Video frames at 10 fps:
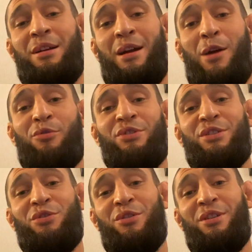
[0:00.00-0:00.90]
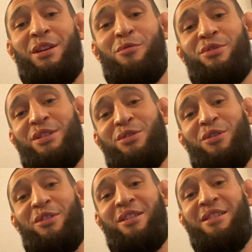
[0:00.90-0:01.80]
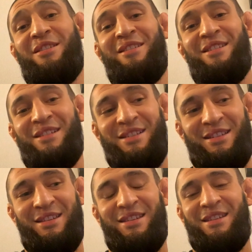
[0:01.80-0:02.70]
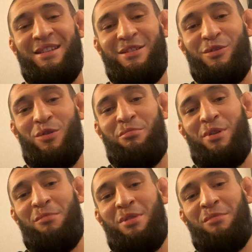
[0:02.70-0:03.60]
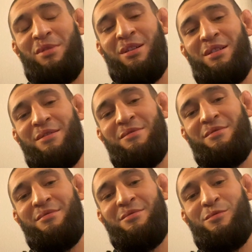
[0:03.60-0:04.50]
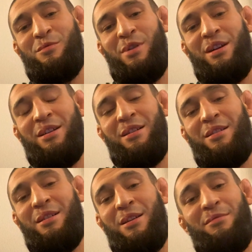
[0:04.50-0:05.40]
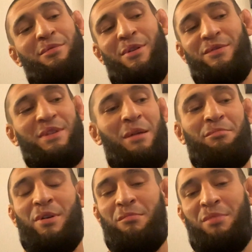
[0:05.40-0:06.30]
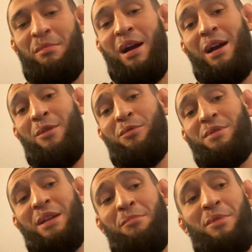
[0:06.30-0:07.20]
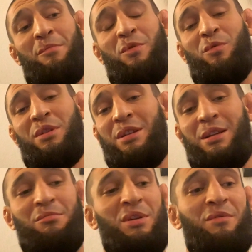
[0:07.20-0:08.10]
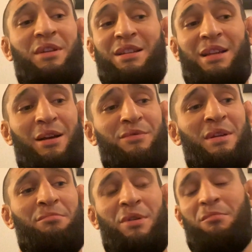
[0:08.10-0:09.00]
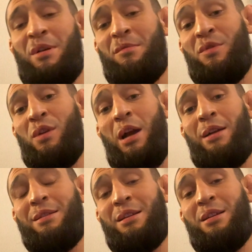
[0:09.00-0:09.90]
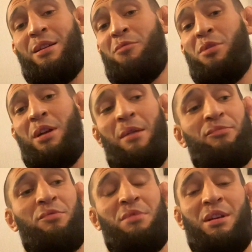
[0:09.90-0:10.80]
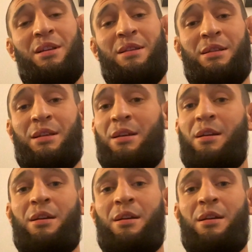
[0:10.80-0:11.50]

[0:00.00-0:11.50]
I was enjoying. He was enjoying. No problem here. Why? If have some problem, I have some problem with him. If he's have some problem, I think he will come to me and